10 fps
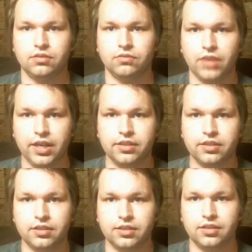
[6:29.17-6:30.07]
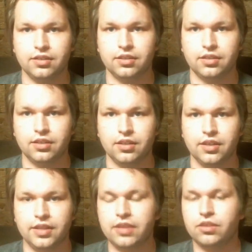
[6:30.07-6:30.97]
Right?
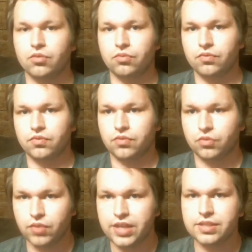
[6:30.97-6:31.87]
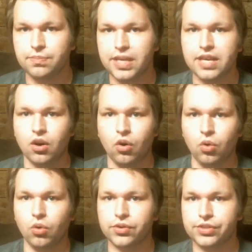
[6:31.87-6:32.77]
That the reason being a
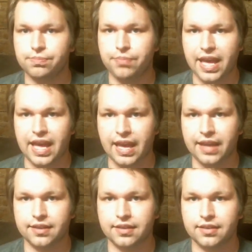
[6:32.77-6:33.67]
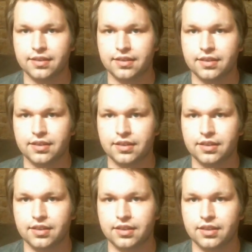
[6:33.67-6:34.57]
whore is bad
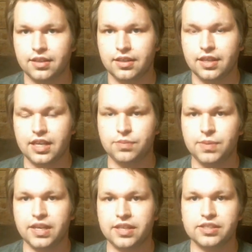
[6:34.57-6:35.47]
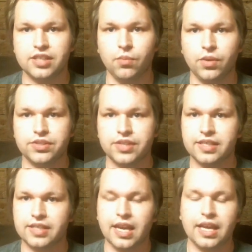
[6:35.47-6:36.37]
is because someone
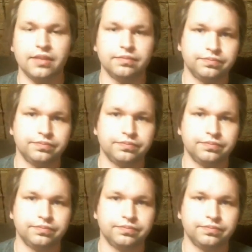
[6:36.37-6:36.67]
says, hey,